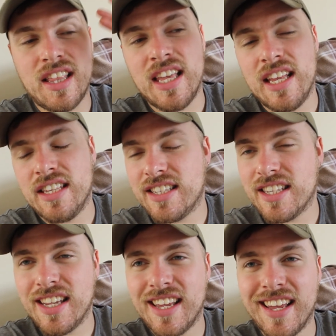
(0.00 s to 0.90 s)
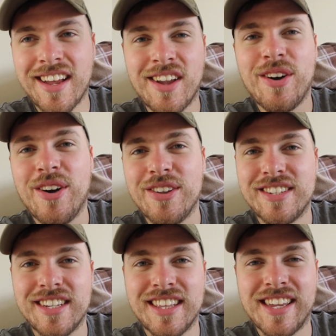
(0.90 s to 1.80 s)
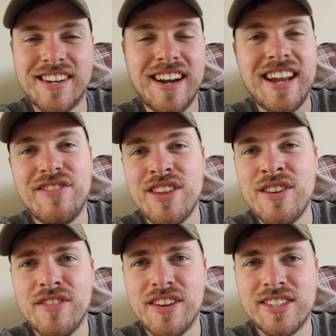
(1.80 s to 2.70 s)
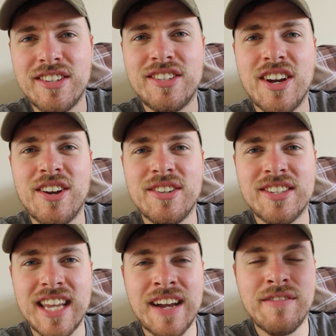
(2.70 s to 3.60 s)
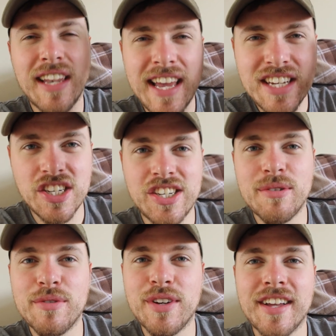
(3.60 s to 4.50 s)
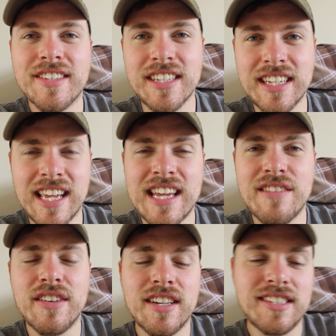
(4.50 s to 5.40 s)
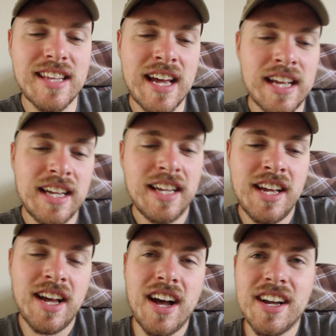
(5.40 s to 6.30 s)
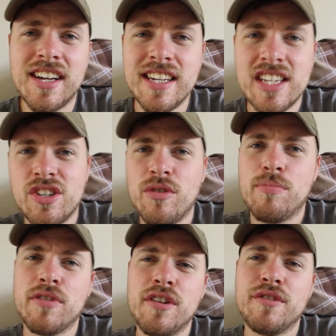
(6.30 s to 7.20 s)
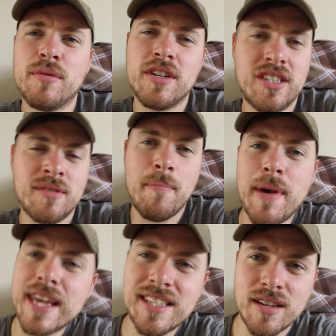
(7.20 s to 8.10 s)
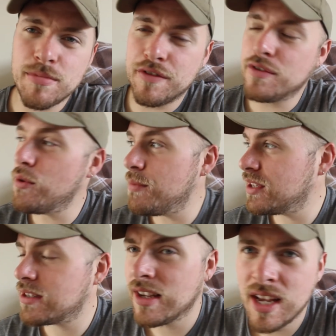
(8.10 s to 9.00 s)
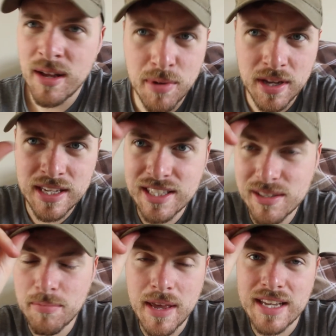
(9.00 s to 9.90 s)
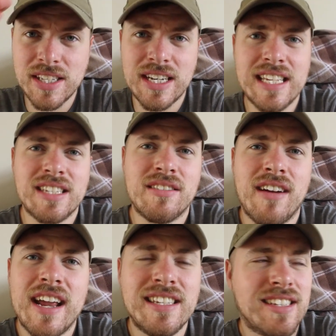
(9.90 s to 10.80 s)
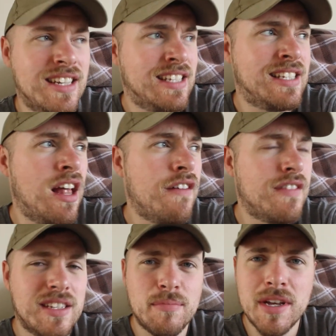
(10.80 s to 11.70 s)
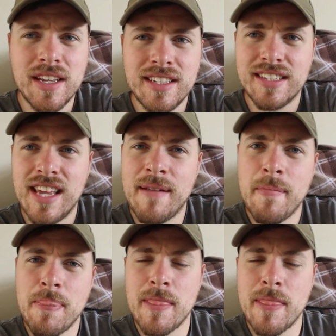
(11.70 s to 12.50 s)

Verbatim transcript: there's a God, the creator of the universe, who chose to have a relationship with us and can give us that unconditional approval, which isn't based on performance, but is based on his grace and his love and his mercy.